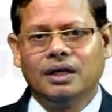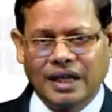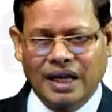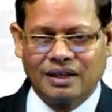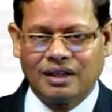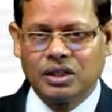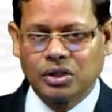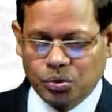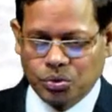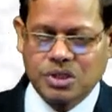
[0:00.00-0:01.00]
They are
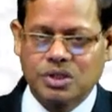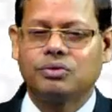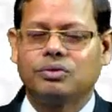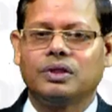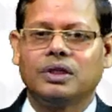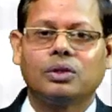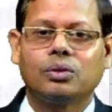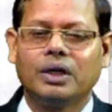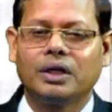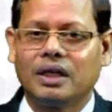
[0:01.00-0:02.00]
inclusive,
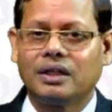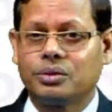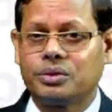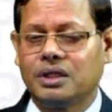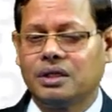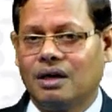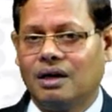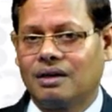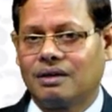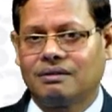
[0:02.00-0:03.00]
including 10,000
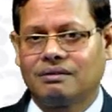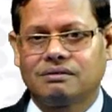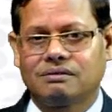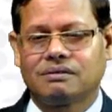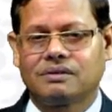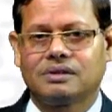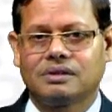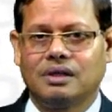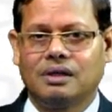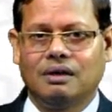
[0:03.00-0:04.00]
or
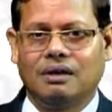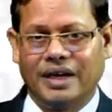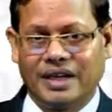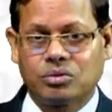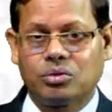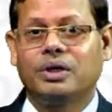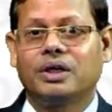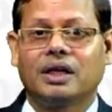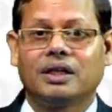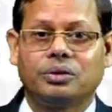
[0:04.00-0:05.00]

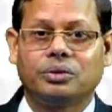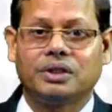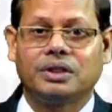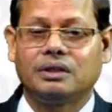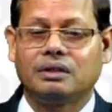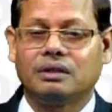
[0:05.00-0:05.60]
excluding 10,000.